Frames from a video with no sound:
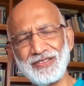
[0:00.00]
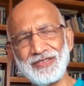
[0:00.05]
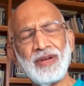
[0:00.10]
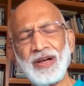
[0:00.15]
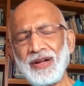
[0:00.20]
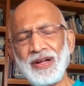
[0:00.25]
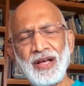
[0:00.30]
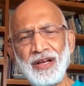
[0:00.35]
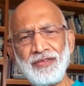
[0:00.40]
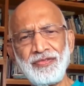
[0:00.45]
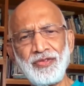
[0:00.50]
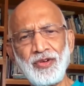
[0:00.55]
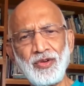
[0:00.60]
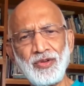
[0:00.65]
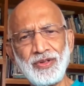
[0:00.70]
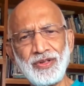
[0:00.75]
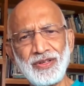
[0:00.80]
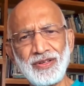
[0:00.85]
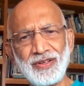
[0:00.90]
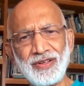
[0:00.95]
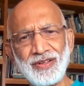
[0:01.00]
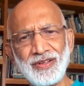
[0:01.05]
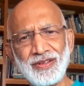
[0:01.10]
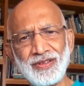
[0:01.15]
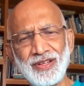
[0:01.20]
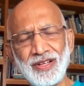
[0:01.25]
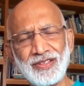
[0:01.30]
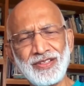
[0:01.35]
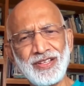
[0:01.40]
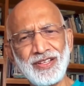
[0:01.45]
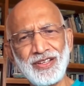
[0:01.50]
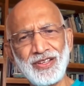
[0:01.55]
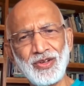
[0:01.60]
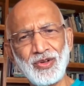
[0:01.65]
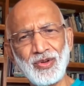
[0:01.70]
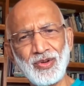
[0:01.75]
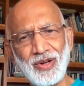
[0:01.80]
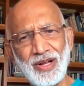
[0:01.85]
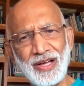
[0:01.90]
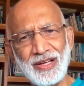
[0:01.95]
And I have found nothing,
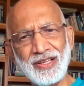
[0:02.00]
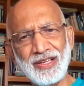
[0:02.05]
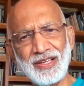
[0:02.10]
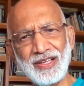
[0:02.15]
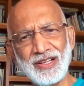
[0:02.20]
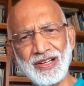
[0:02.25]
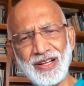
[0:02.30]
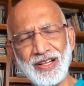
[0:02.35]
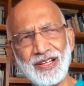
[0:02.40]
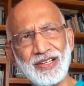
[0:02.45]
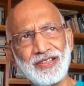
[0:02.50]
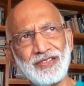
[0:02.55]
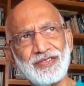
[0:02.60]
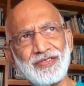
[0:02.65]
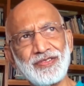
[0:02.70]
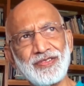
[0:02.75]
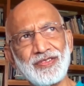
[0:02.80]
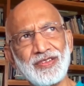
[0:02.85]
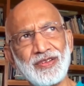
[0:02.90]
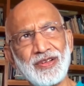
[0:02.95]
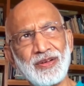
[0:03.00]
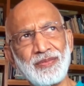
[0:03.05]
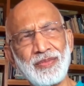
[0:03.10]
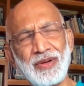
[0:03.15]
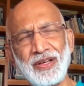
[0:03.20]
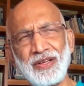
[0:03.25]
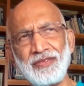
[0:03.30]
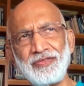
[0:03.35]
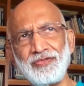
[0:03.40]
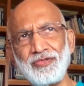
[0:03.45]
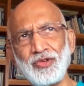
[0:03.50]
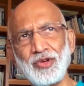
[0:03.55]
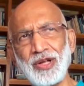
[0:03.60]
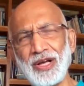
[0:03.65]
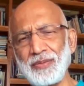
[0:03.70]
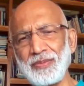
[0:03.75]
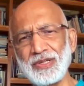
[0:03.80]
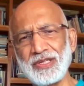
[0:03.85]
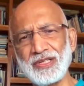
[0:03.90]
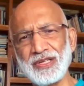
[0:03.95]
lacking in life. My food
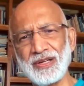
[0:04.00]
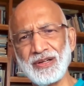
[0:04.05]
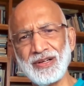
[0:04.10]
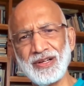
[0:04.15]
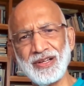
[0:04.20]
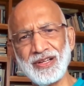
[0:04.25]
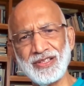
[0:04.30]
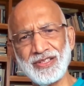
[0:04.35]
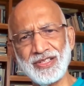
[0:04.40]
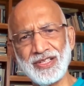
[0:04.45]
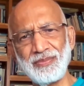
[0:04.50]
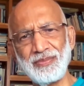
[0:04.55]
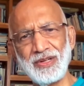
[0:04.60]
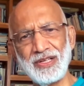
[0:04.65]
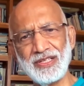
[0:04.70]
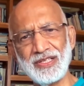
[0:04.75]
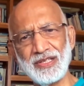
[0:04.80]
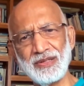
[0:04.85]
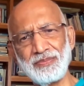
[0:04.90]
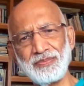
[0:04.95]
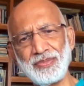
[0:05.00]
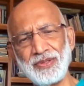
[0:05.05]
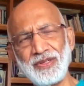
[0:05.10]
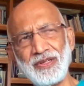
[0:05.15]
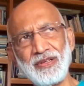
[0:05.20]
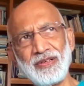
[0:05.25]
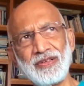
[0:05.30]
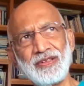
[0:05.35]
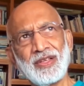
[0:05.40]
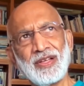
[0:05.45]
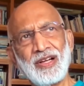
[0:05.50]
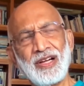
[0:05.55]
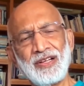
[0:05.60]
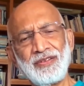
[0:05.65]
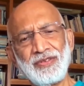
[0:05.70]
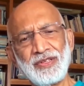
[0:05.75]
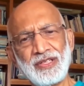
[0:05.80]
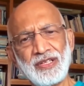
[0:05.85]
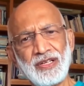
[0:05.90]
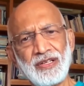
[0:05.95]
habits are extremely simple.
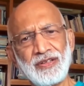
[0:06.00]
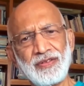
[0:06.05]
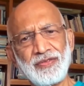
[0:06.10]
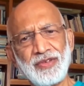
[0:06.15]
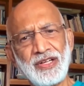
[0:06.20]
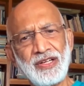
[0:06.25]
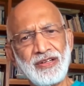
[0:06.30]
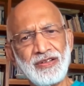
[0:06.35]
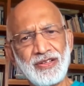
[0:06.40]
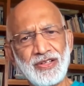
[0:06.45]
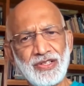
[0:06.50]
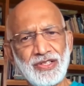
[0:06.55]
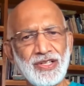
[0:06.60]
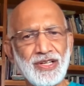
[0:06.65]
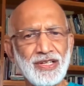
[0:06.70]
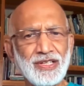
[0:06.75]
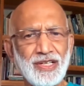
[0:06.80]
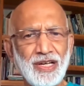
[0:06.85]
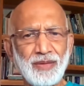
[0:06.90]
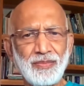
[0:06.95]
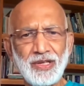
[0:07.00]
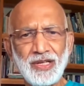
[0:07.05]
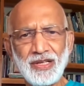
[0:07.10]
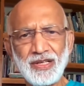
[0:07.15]
And with a very interesting diabetic